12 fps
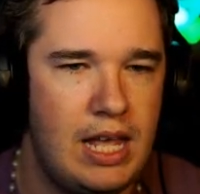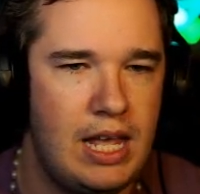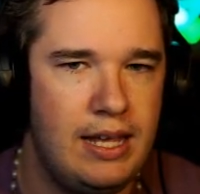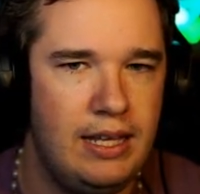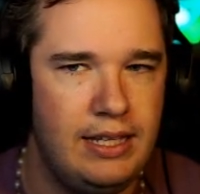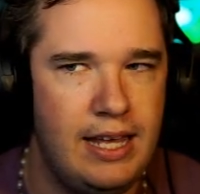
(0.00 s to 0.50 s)

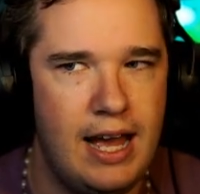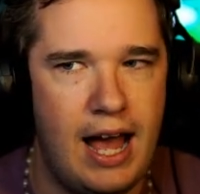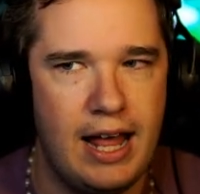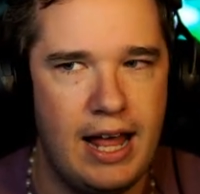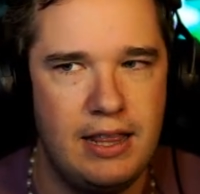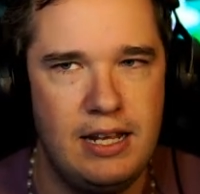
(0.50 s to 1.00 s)
Yeah,
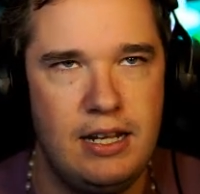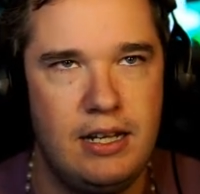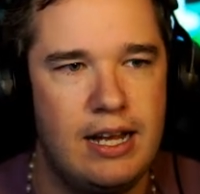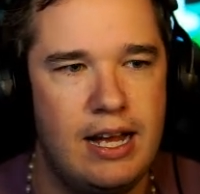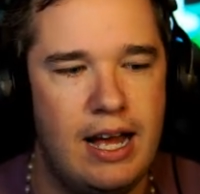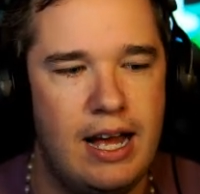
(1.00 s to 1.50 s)
I
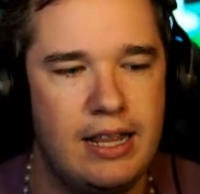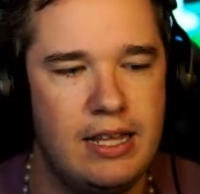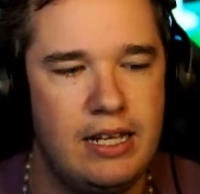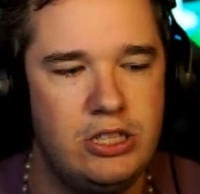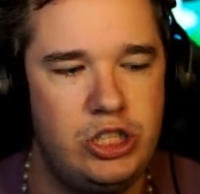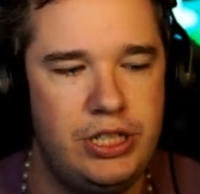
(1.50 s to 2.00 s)

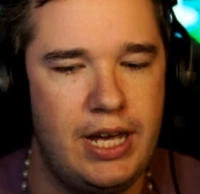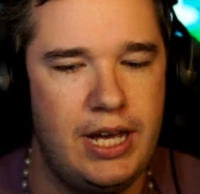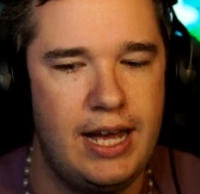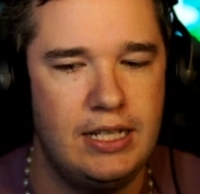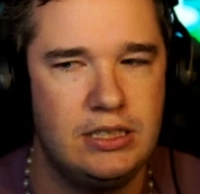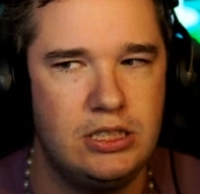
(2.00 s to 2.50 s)
think she
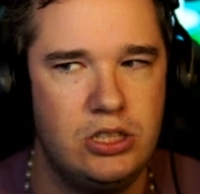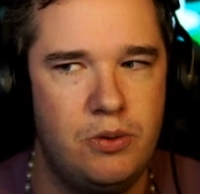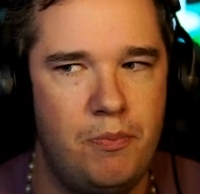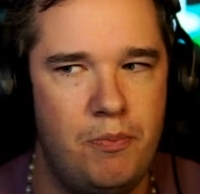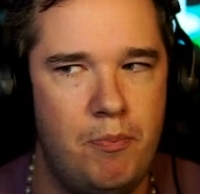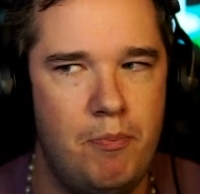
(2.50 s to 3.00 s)
has
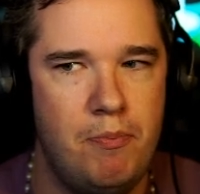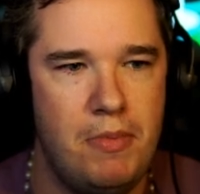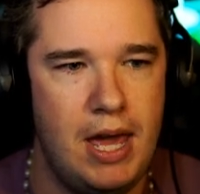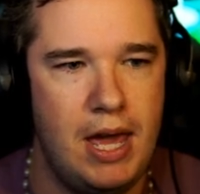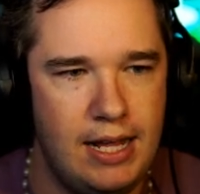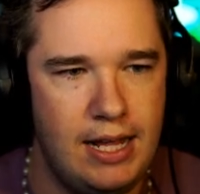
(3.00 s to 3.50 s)

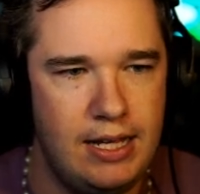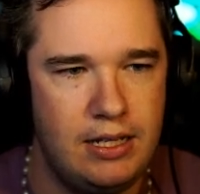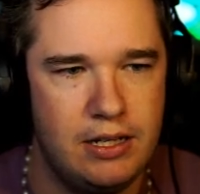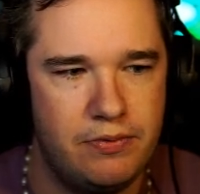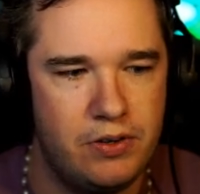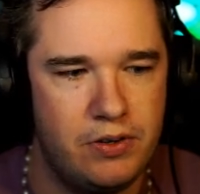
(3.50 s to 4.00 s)
many
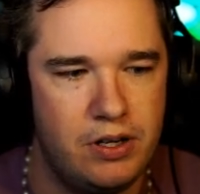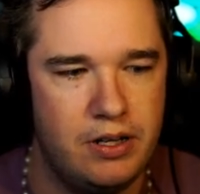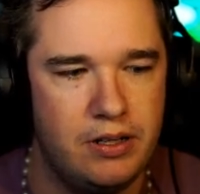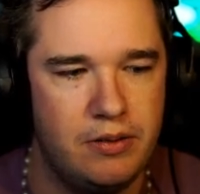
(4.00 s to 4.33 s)
different